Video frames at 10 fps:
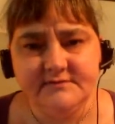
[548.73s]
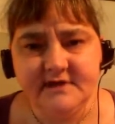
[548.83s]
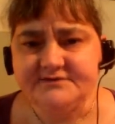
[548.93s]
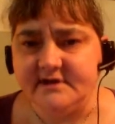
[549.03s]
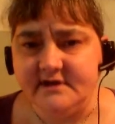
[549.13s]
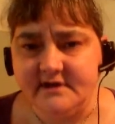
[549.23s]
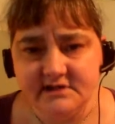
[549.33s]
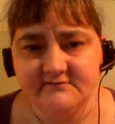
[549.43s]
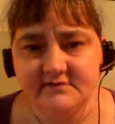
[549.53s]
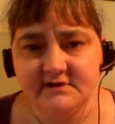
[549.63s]
That's a
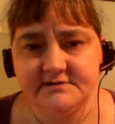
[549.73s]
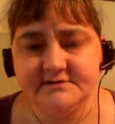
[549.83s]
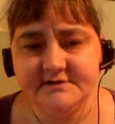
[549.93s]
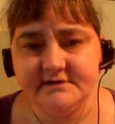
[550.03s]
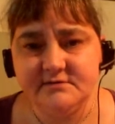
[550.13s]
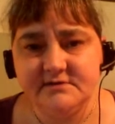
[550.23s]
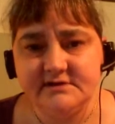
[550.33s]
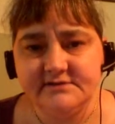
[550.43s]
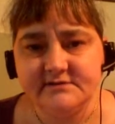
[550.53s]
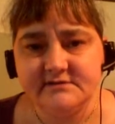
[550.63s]
hell of a lot to deal with.